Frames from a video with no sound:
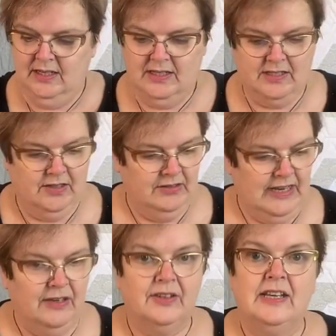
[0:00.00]
So
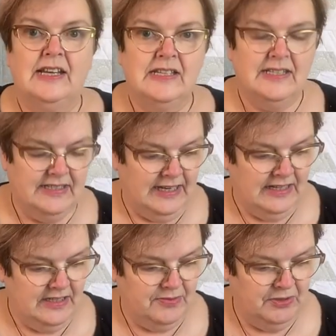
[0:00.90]
now the last
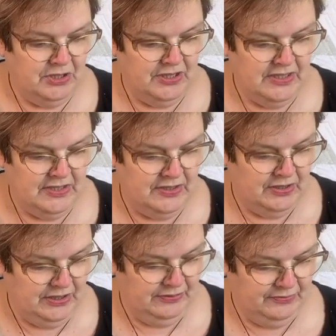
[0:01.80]
set, which is
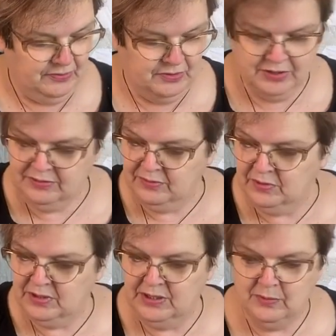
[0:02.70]
34 to
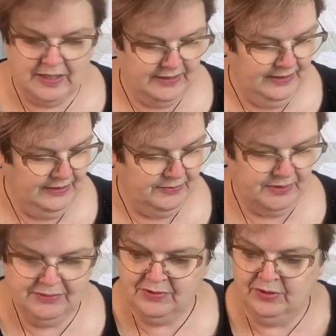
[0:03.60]
41,
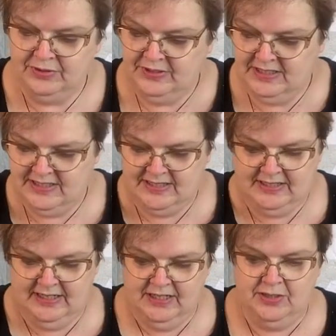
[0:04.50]
we've got this
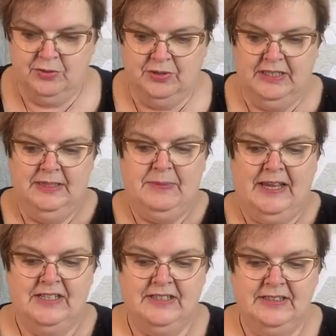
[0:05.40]
doily
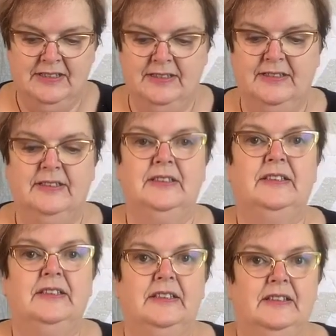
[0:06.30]
pattern.
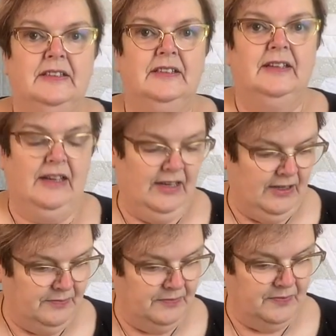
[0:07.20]

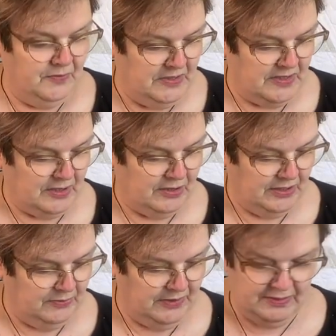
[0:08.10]
We're
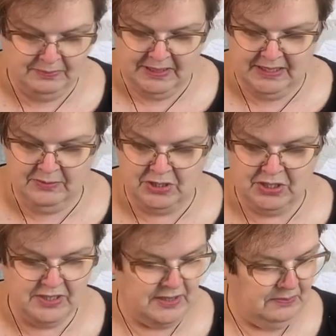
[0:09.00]
starting with B, which
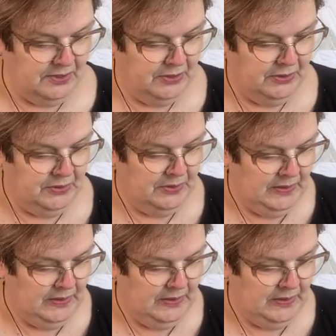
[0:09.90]
is the blue,